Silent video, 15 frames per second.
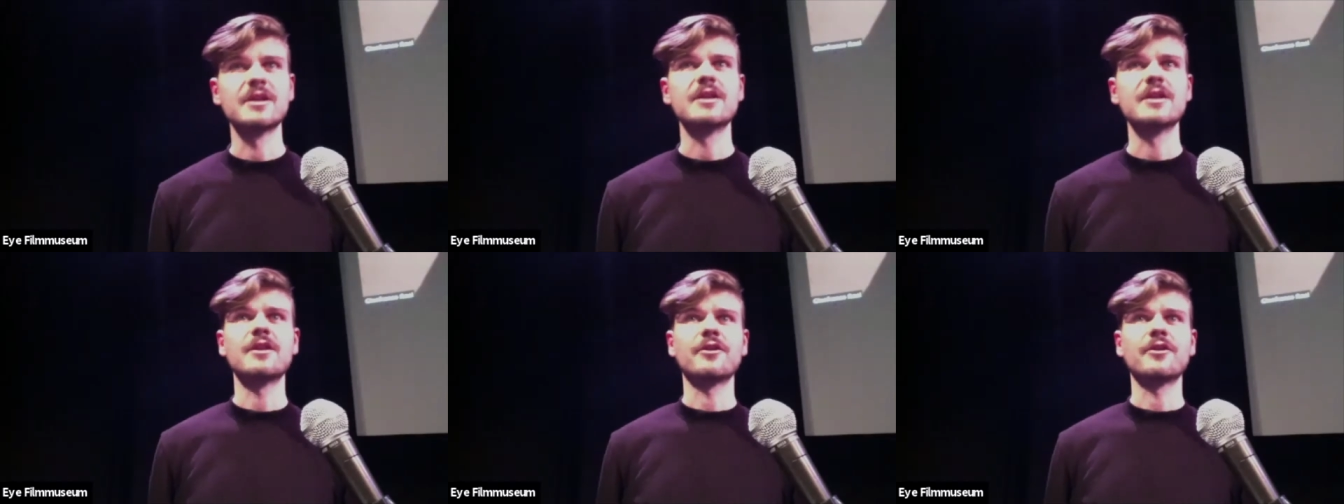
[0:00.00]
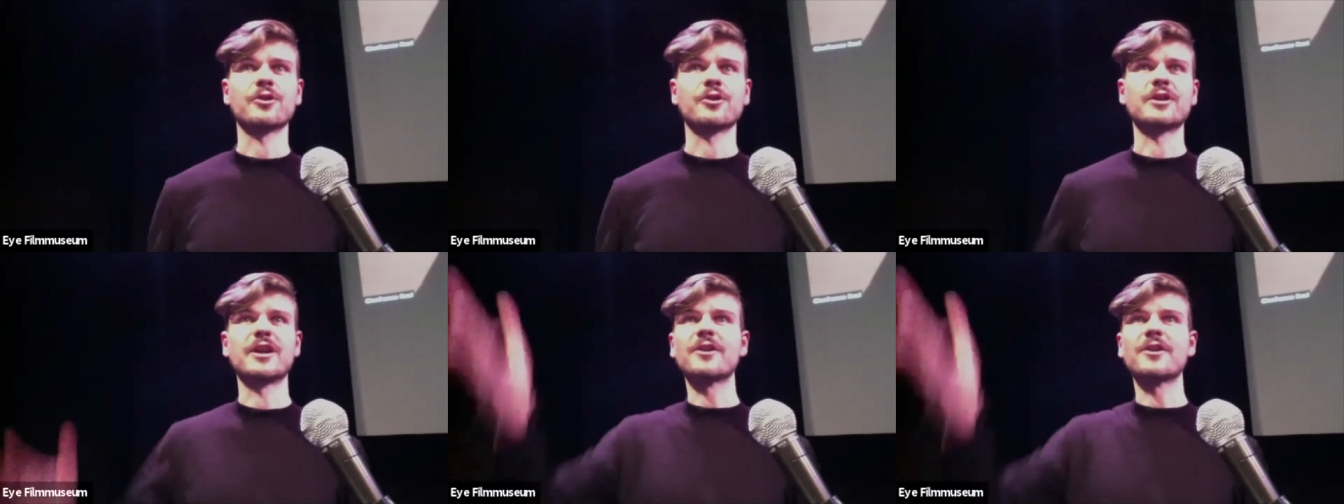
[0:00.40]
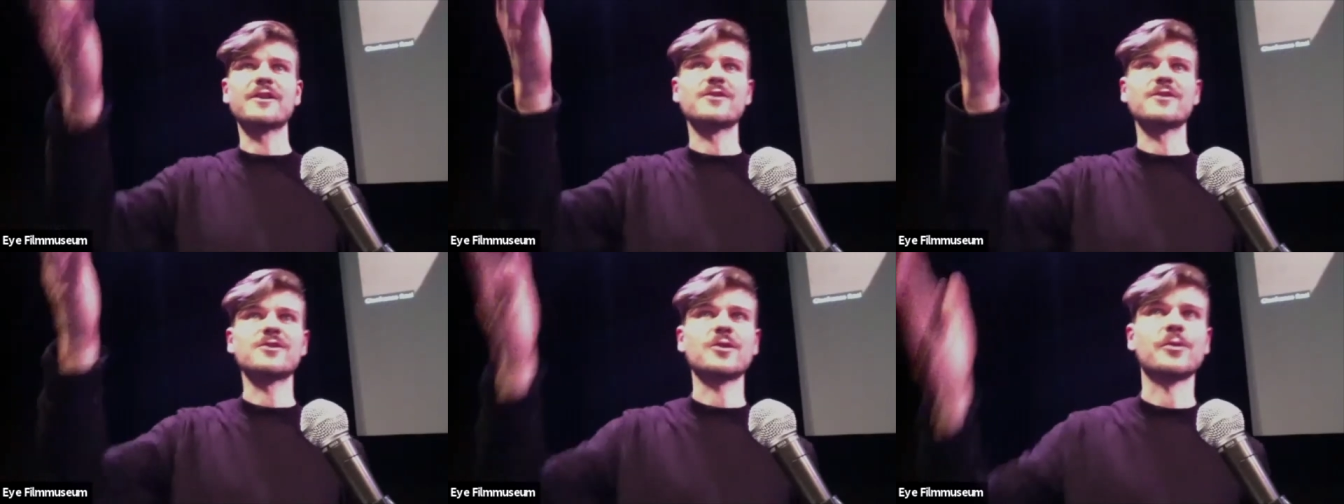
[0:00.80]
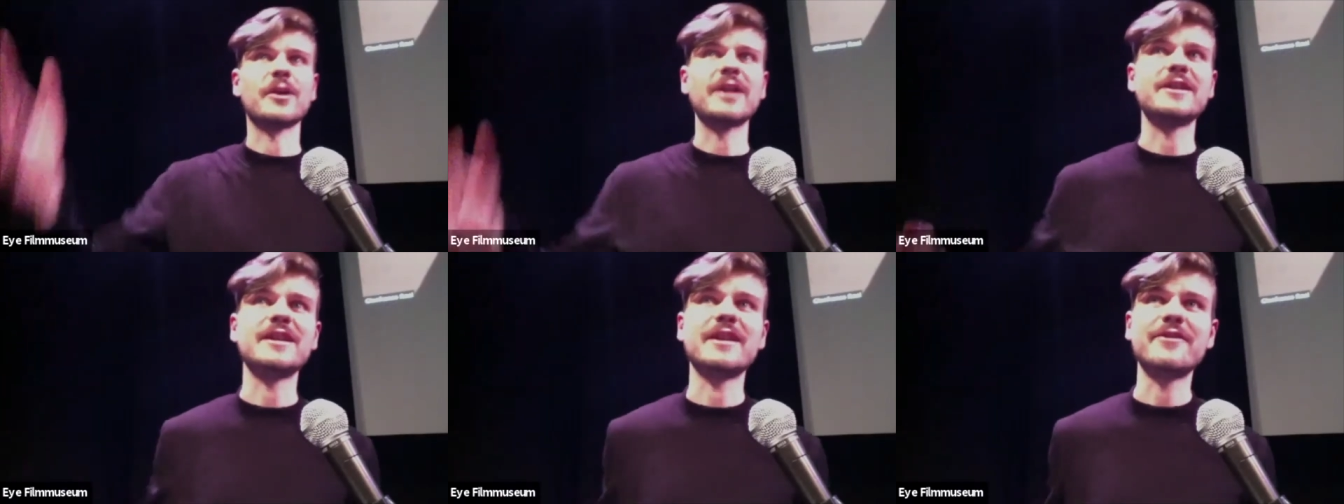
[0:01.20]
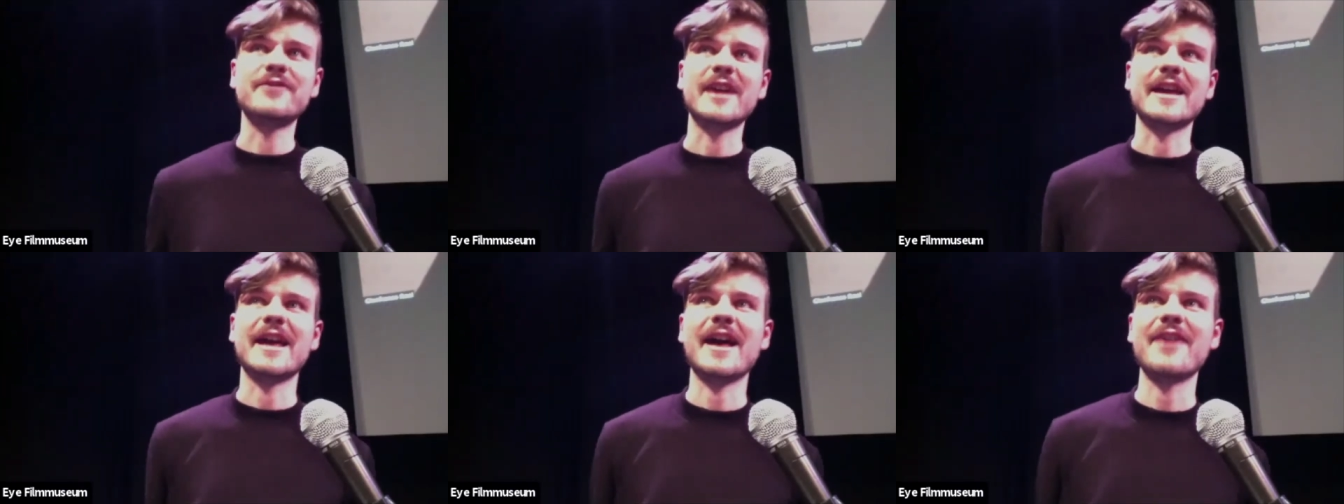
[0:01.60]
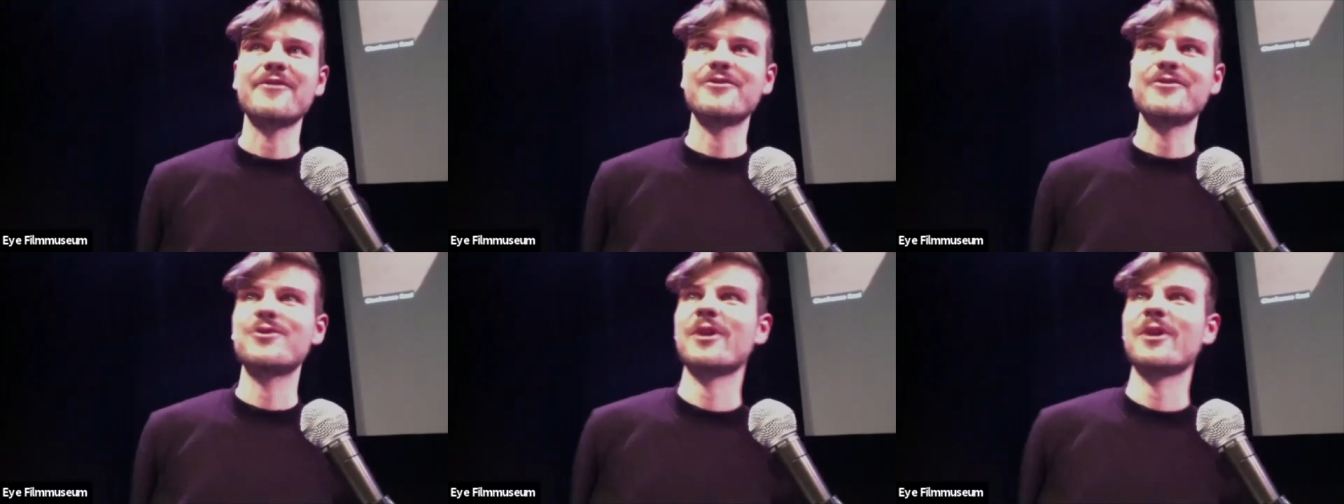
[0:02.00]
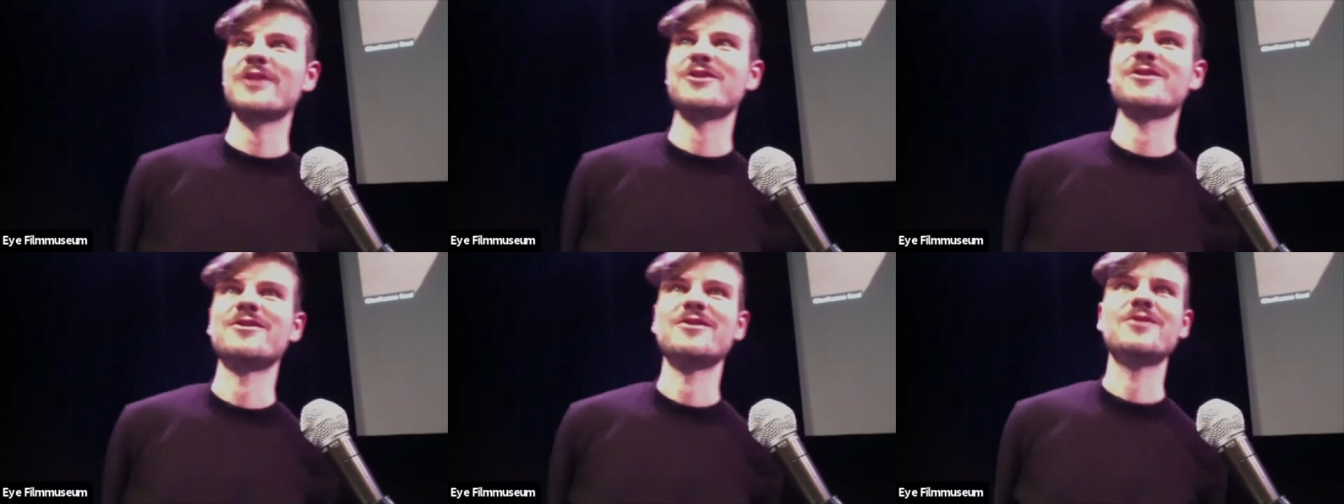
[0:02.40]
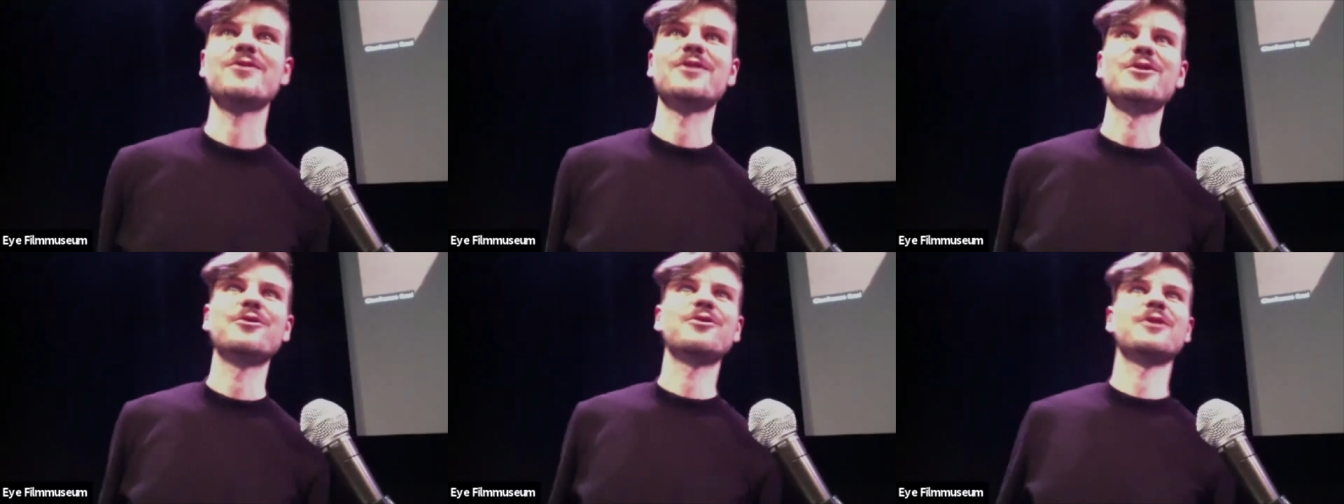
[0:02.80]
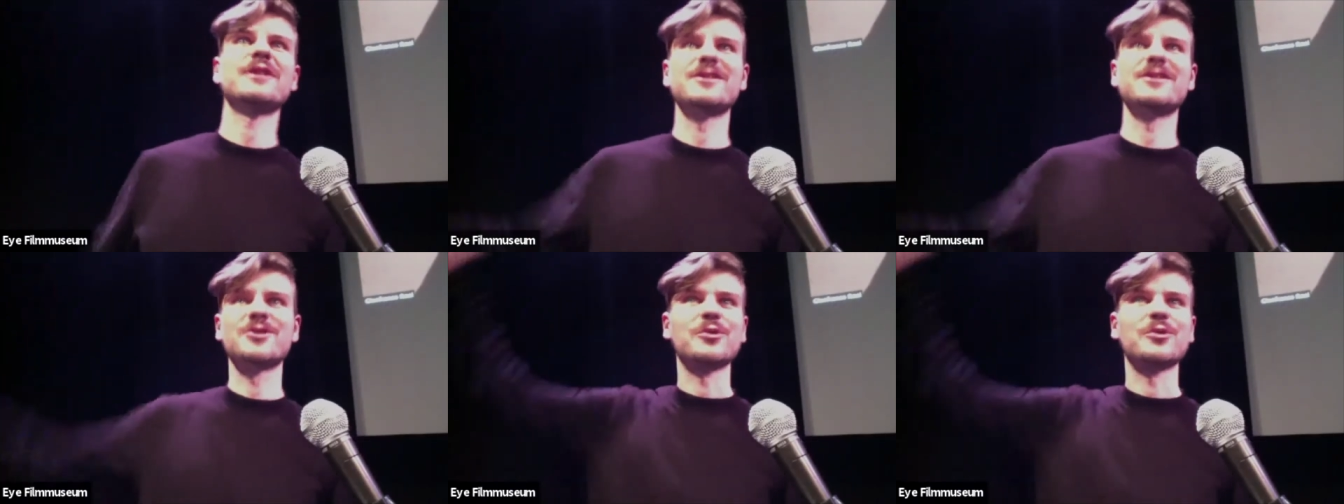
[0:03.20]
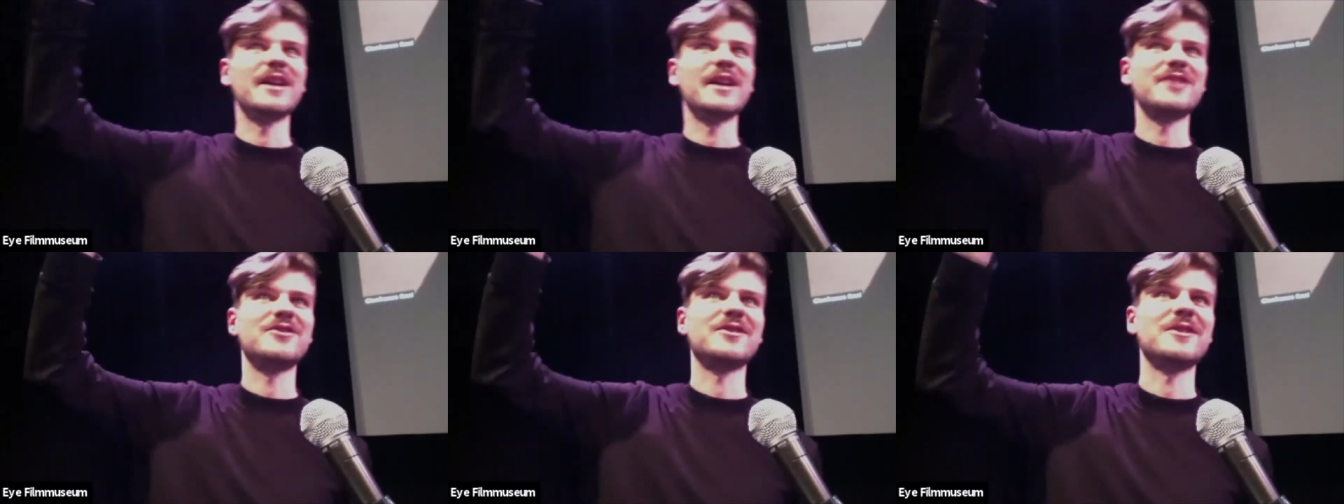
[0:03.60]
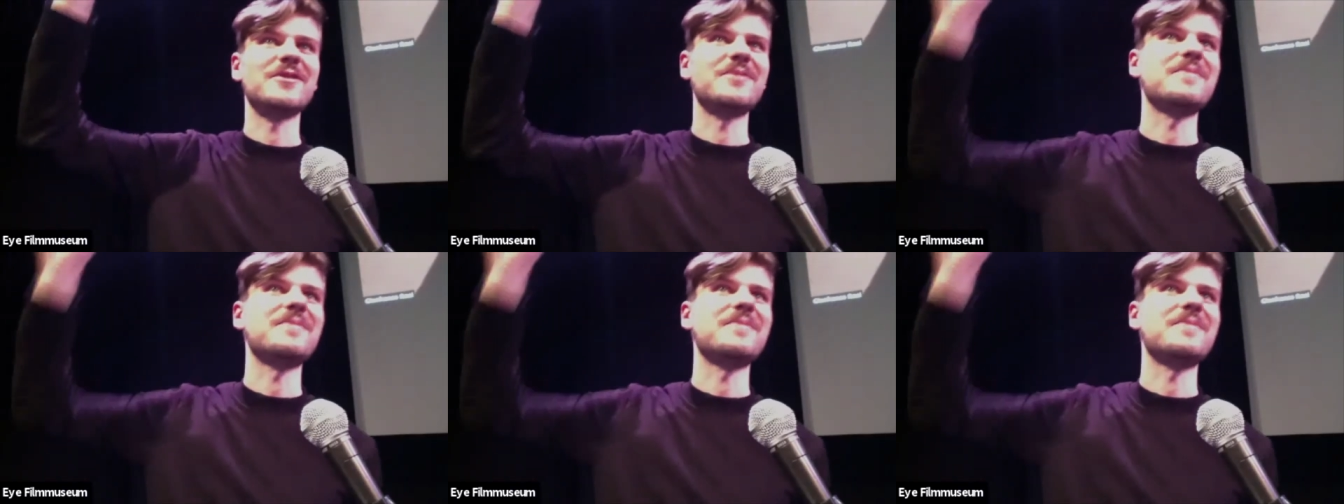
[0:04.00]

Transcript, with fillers: For the audience already, if they have questions, feel free to raise them,